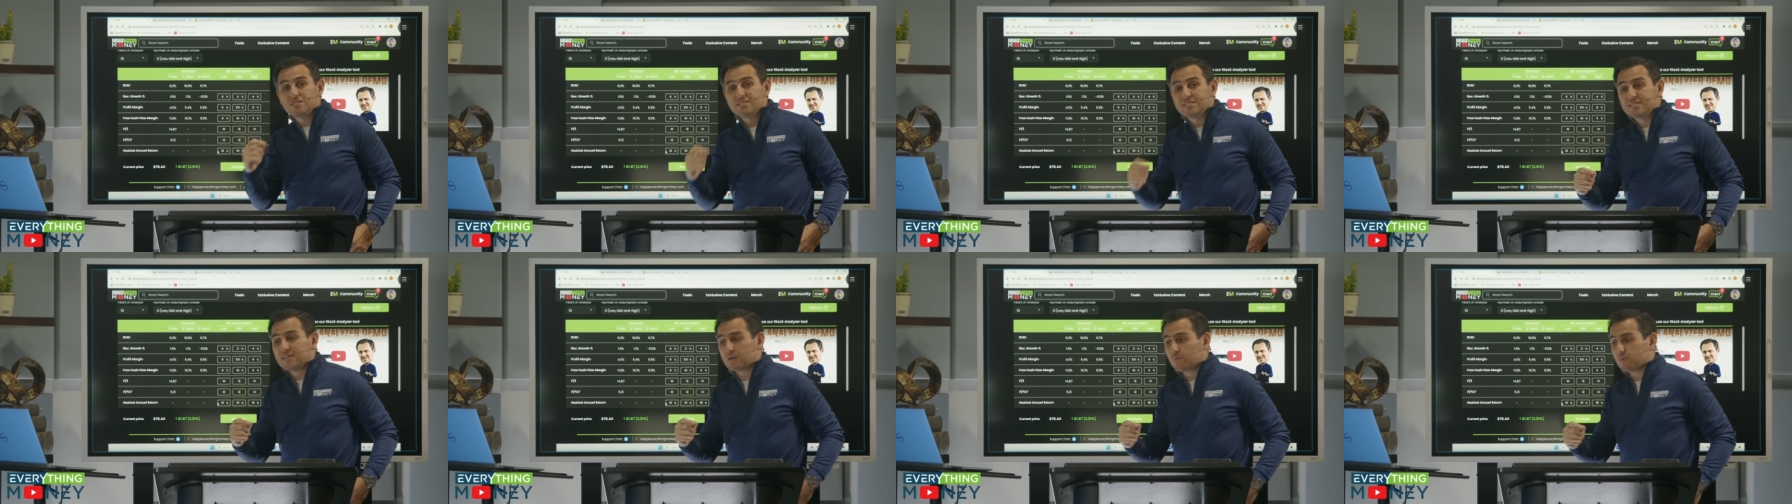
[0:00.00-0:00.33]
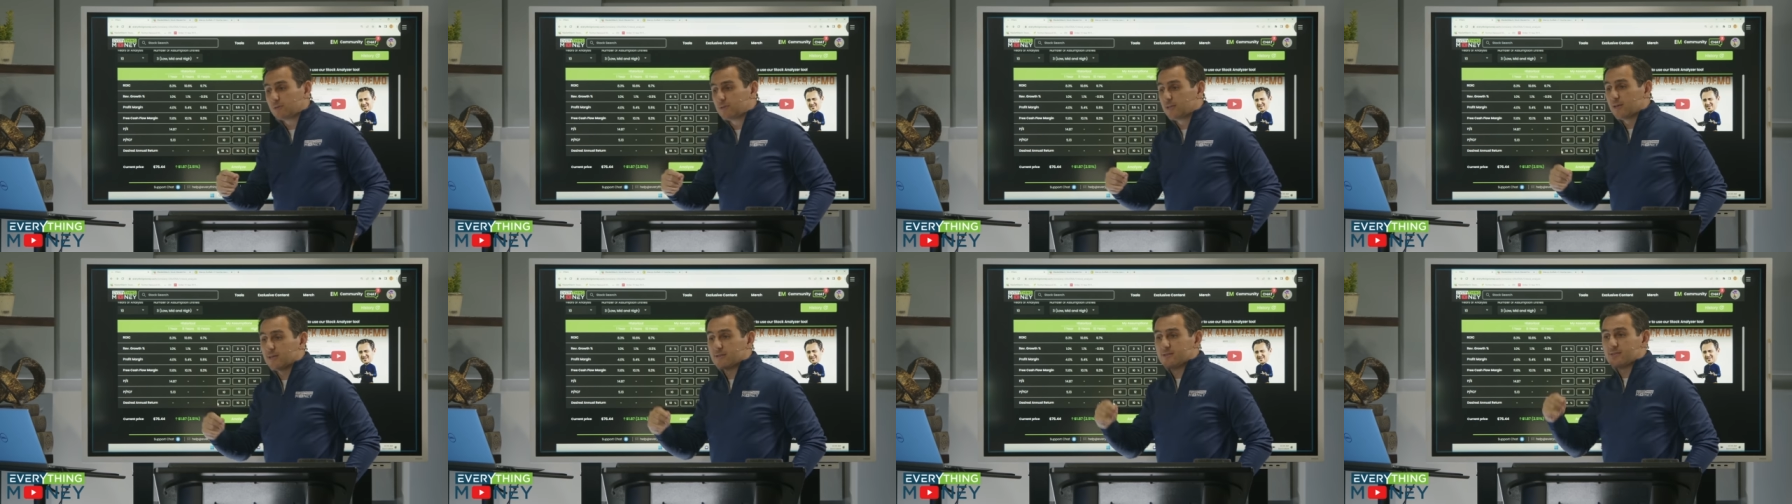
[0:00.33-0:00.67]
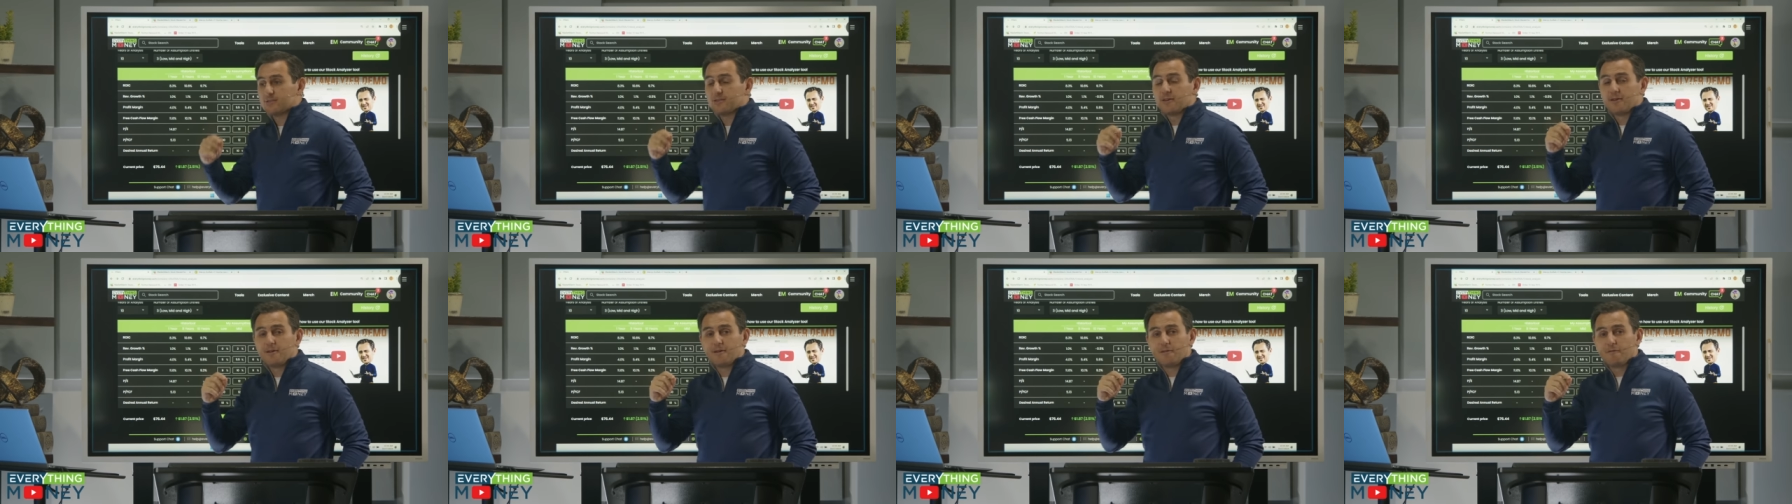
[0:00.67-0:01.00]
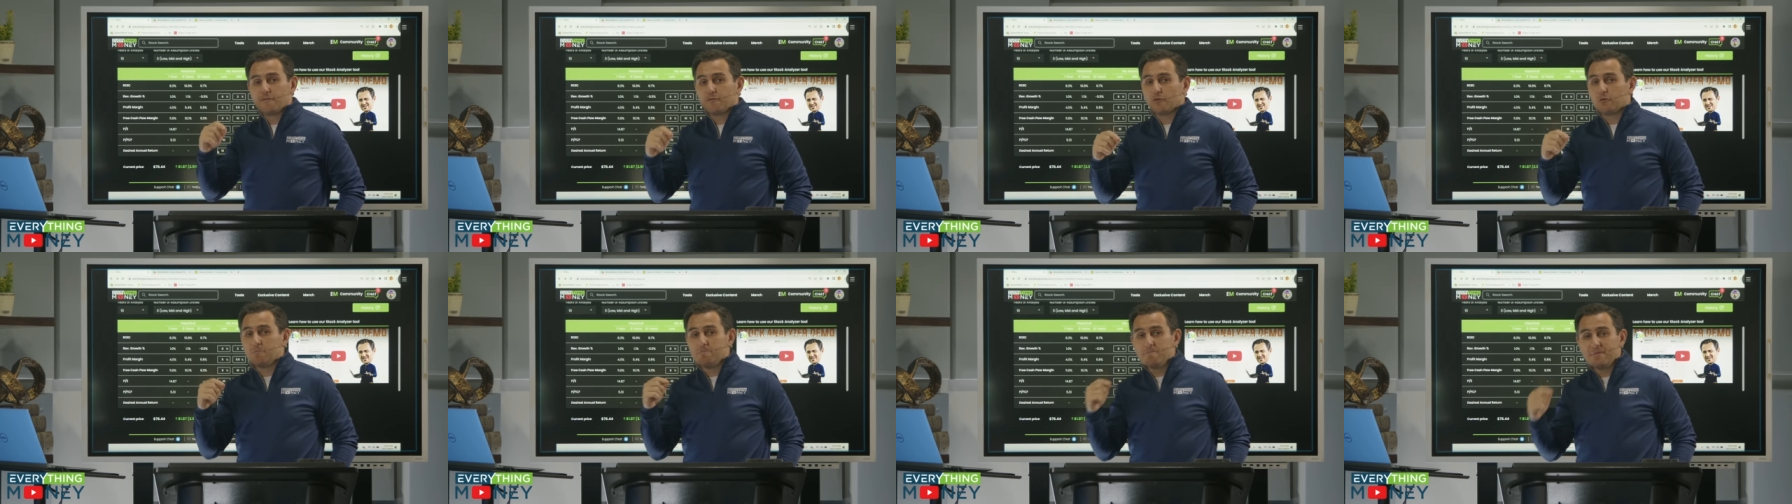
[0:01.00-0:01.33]
stick with us
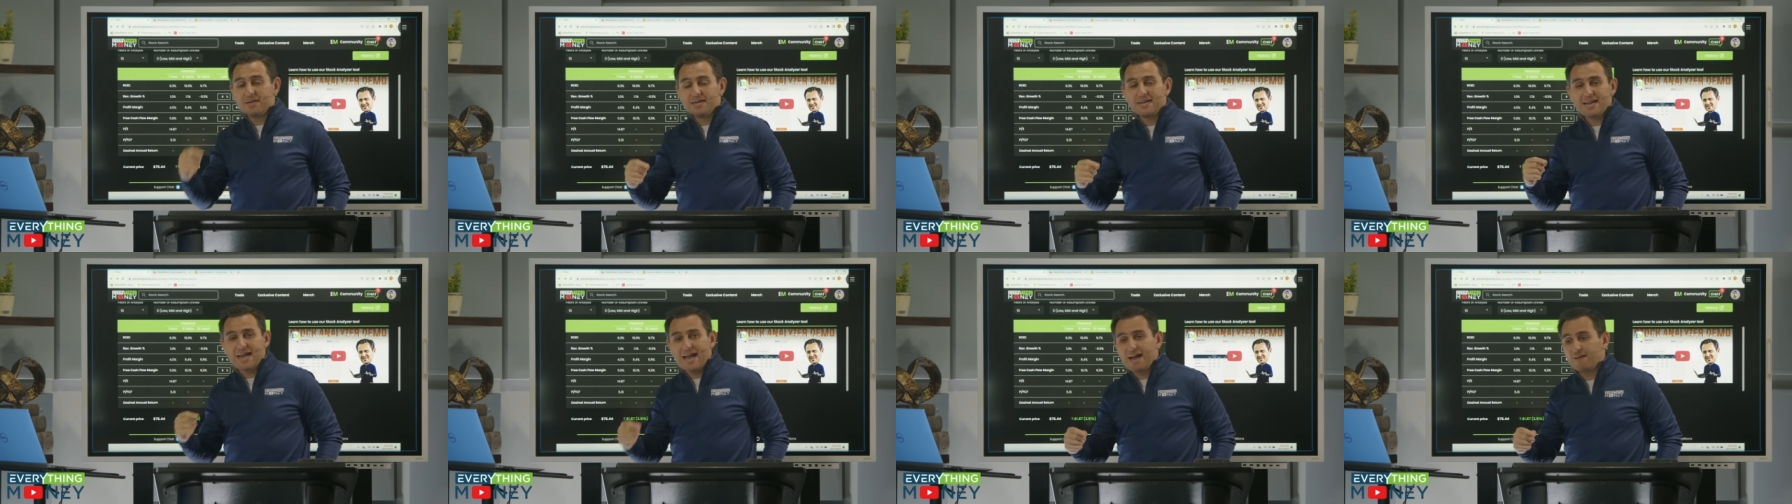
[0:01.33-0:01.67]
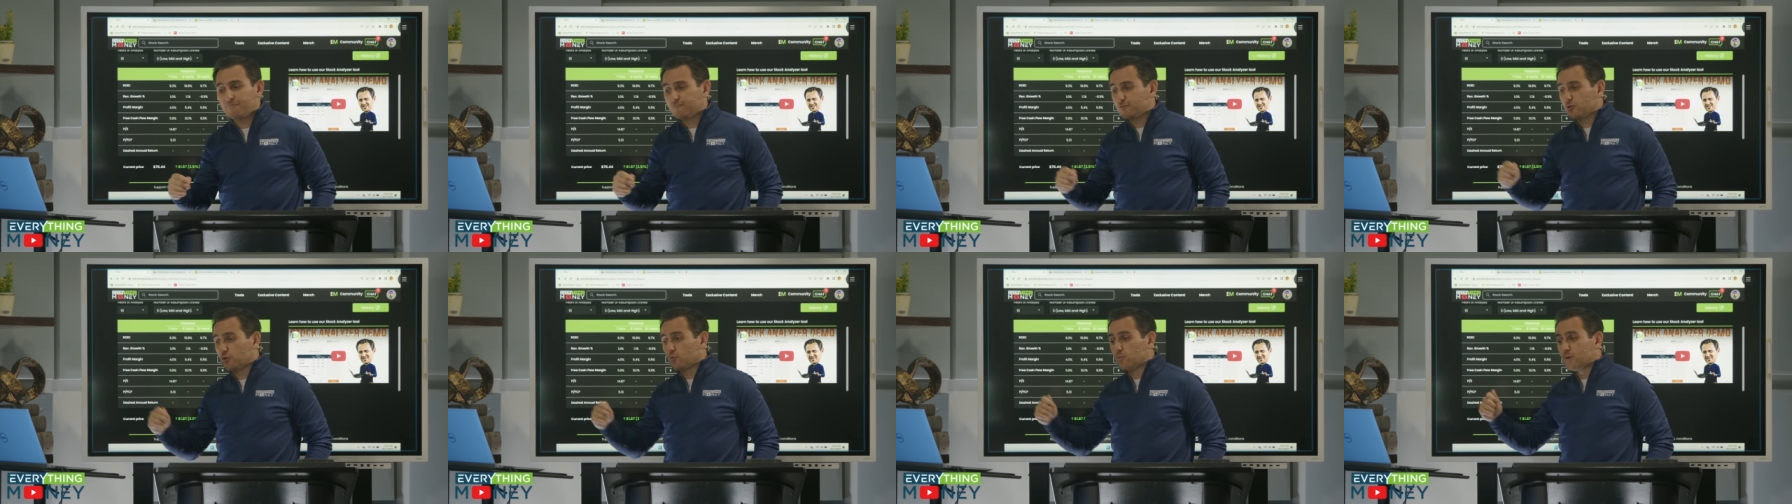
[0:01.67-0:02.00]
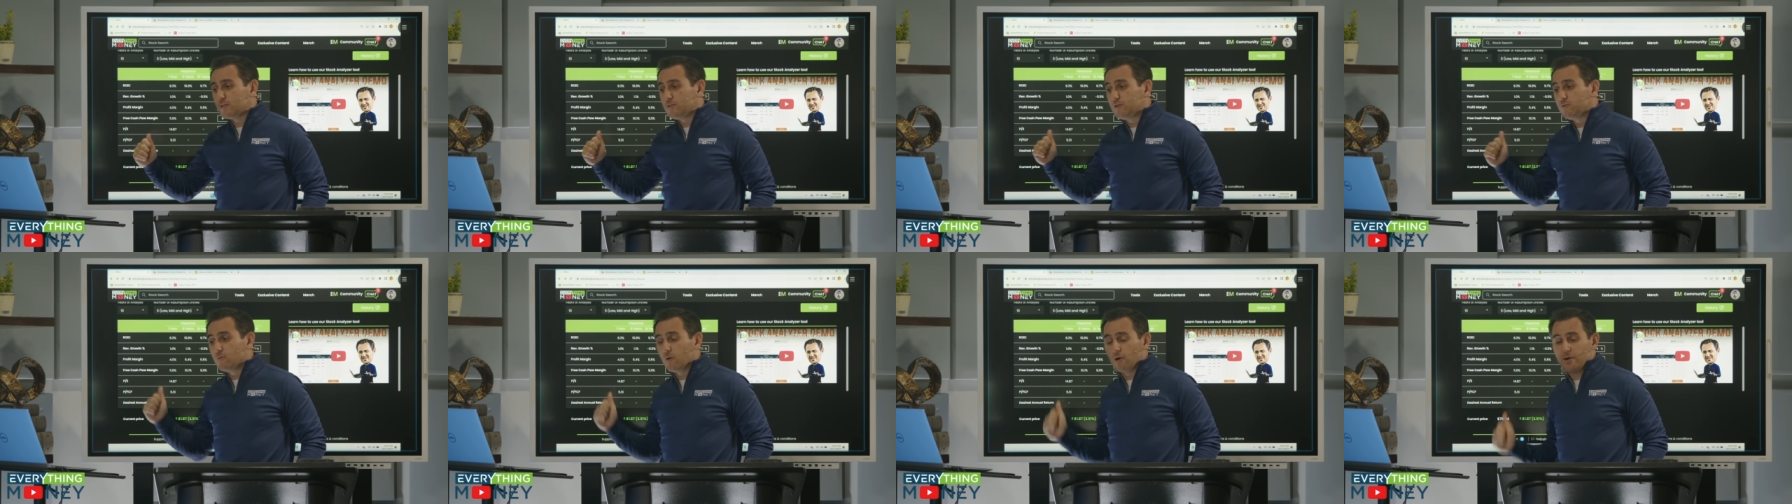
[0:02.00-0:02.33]
for a minute after we do